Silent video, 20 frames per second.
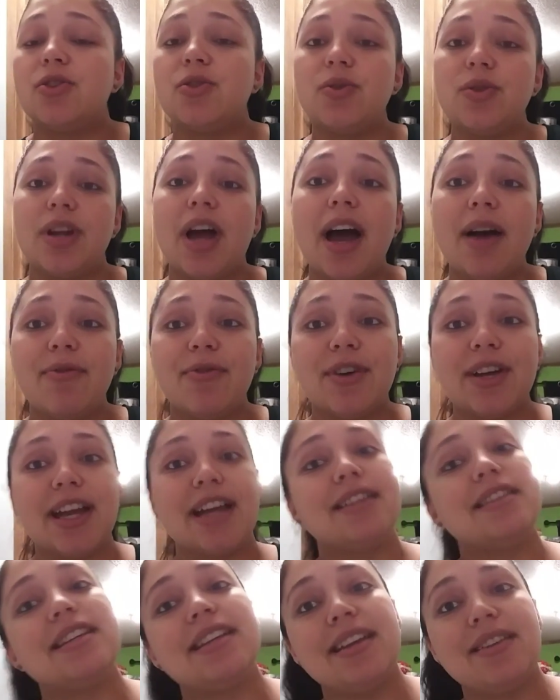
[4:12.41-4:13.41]
Do not
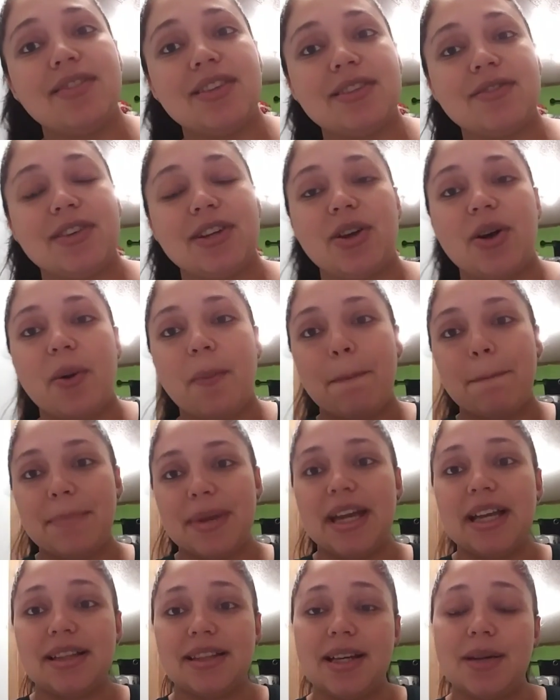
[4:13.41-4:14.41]
forget to give this video a
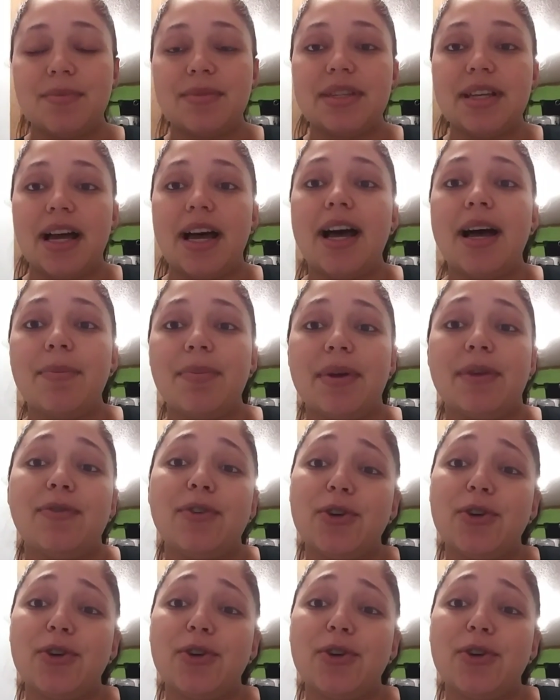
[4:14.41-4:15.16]
big thumbs up.